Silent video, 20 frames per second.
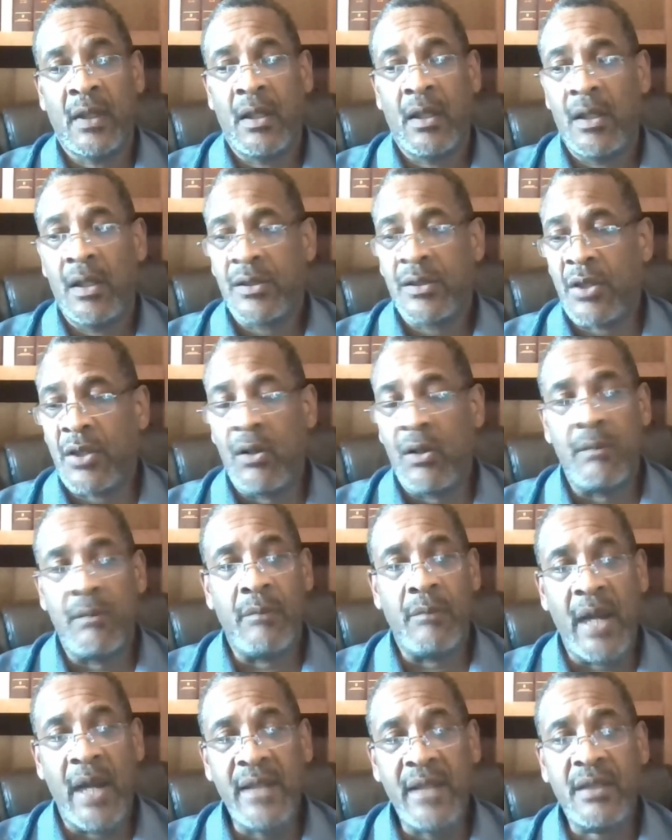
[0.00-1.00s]
So
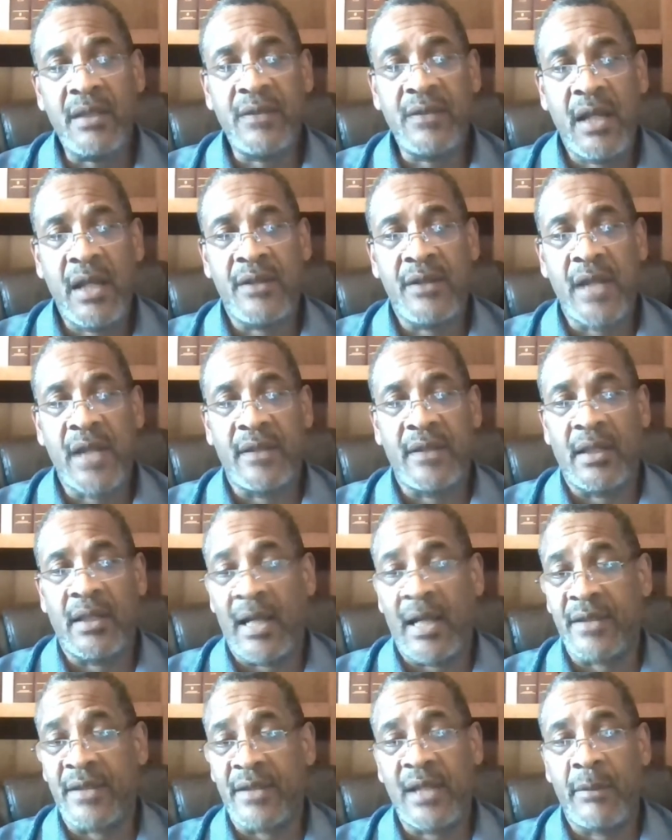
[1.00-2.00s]
my containers out there,
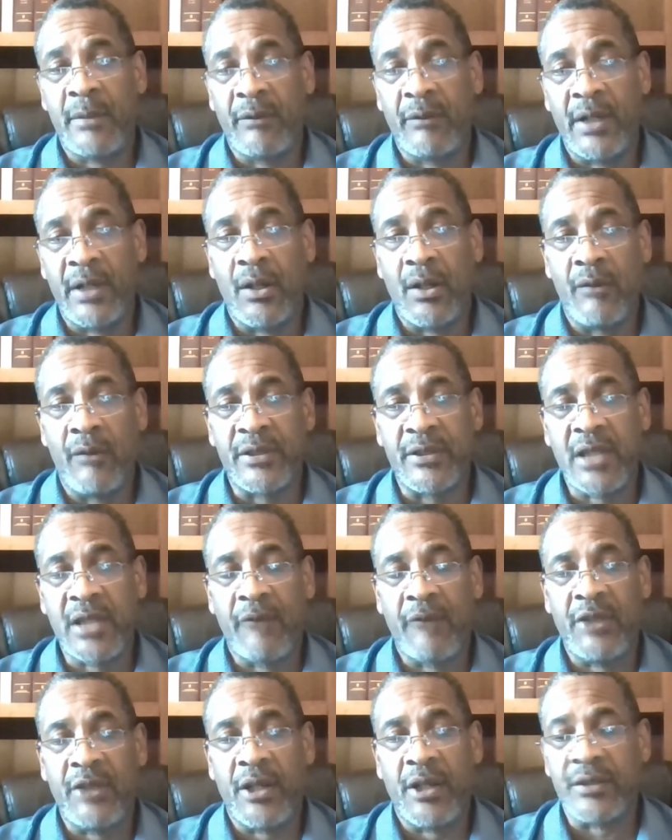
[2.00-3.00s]
like I said, have been running over
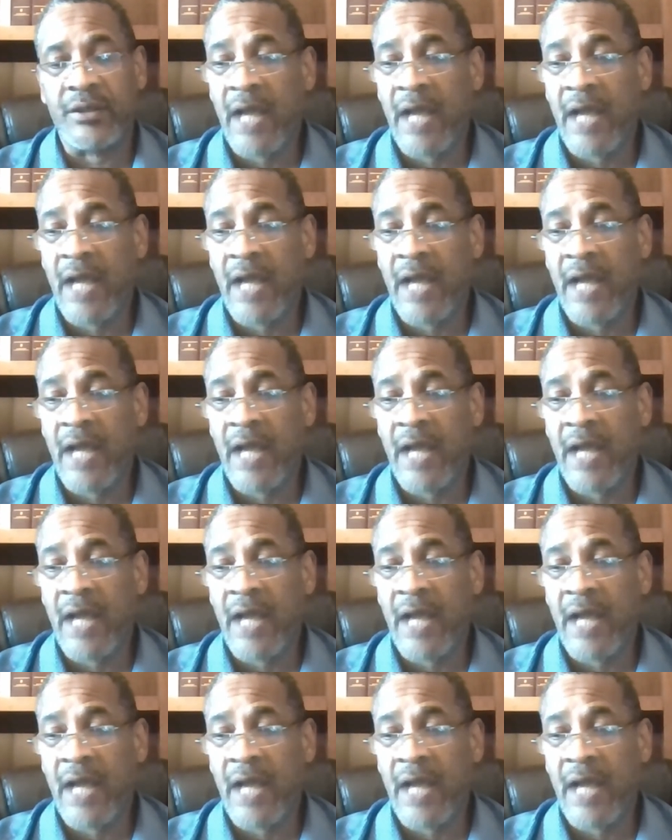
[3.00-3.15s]
7 years.